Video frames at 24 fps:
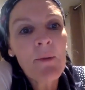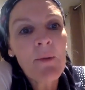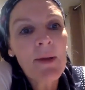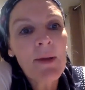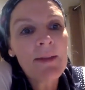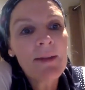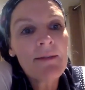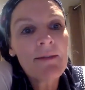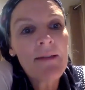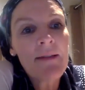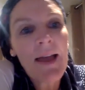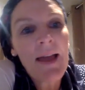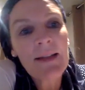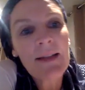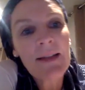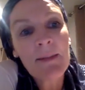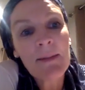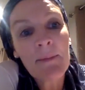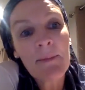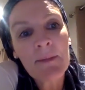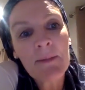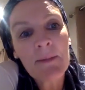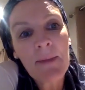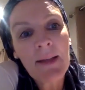and one
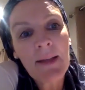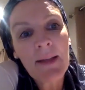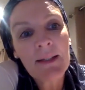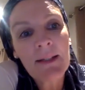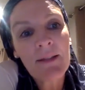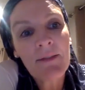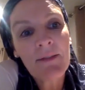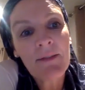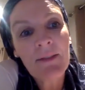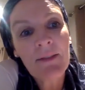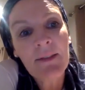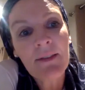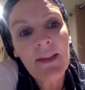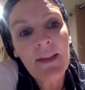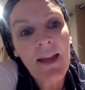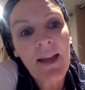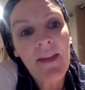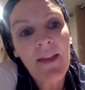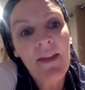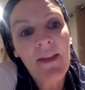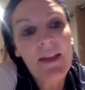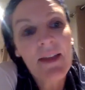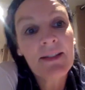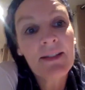has a perspective and the
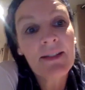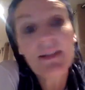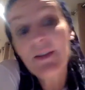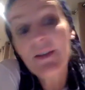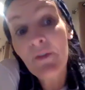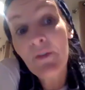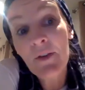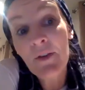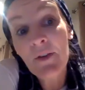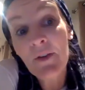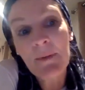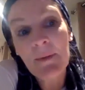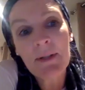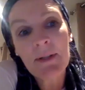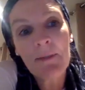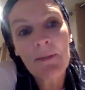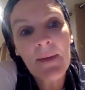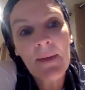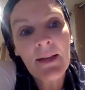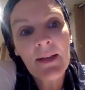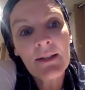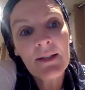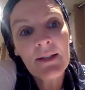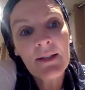other has a different
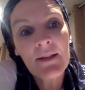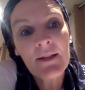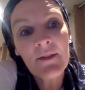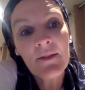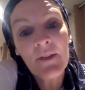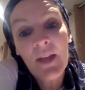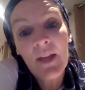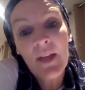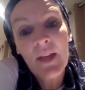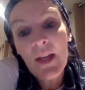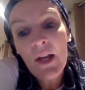perspective,